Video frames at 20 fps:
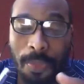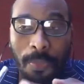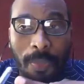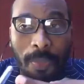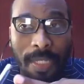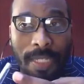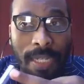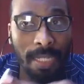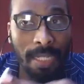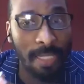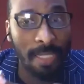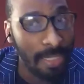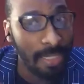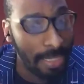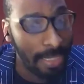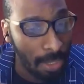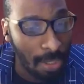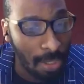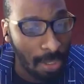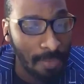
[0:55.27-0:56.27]
We said
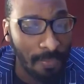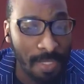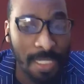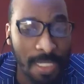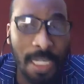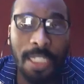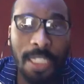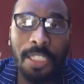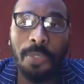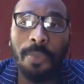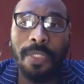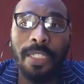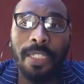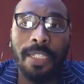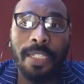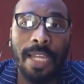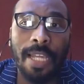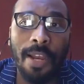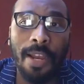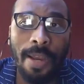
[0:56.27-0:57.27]
the conversation with
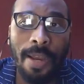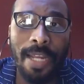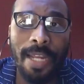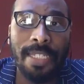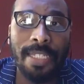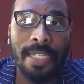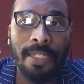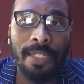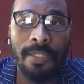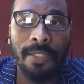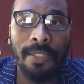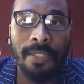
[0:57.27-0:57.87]
the director,